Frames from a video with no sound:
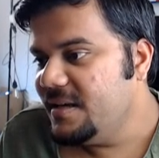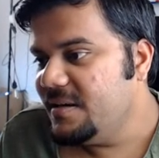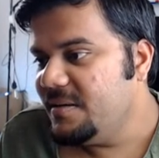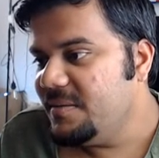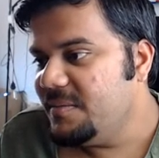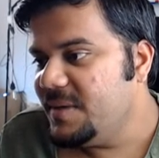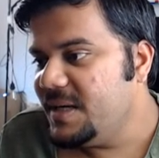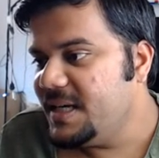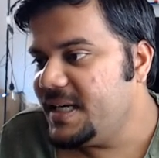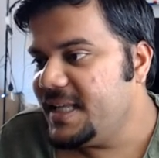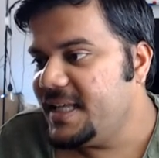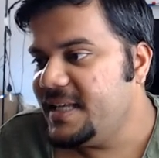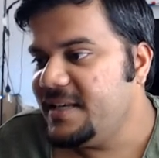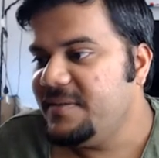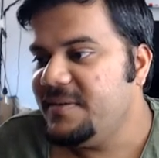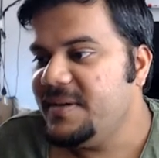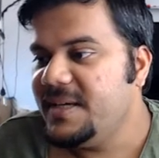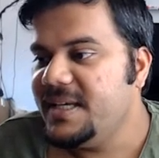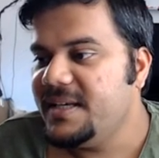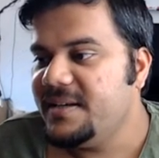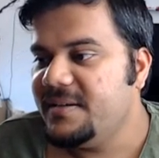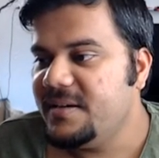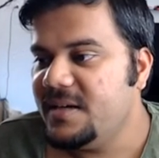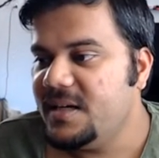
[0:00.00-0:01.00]
But
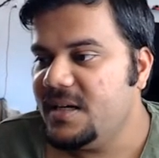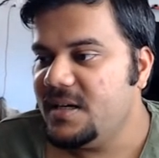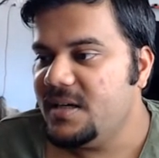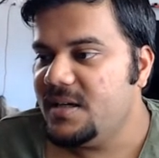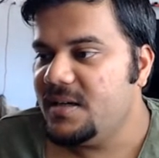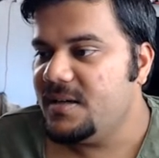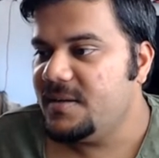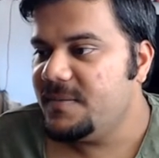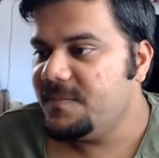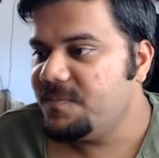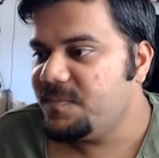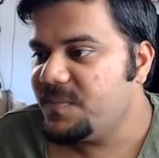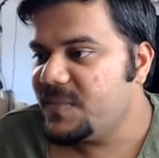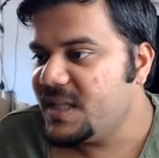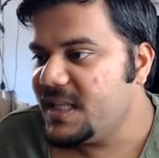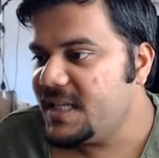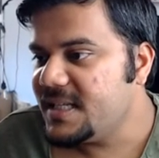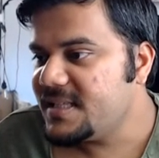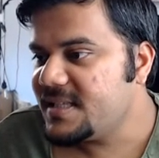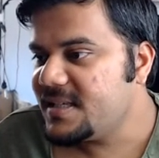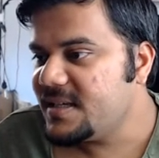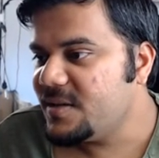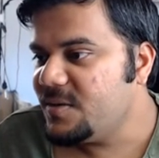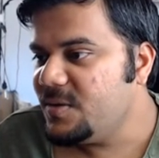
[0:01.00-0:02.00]
anyway,
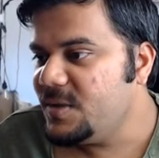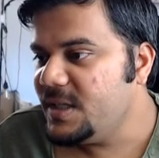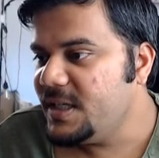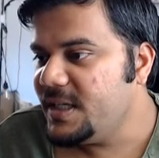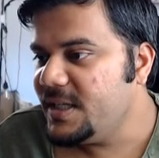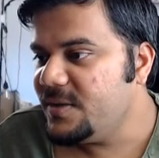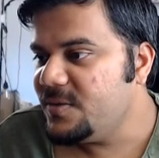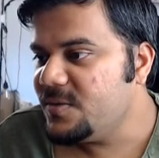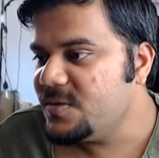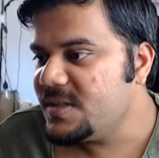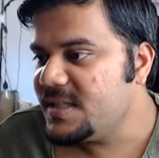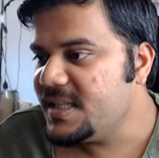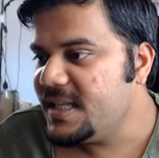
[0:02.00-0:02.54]
that's a good news